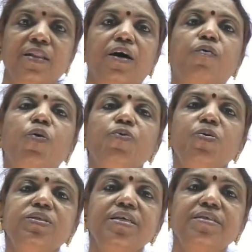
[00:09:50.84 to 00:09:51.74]
The
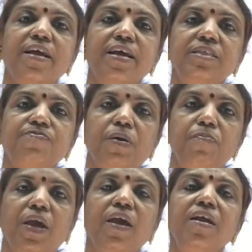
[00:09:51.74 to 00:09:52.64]
ovules is arise
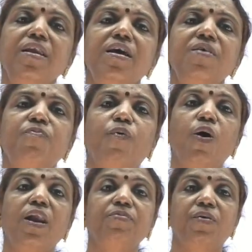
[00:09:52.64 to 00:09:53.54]
from inner
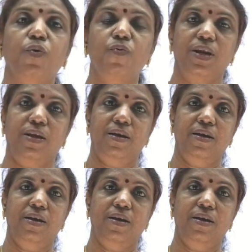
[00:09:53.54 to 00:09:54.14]
wall of the ovary.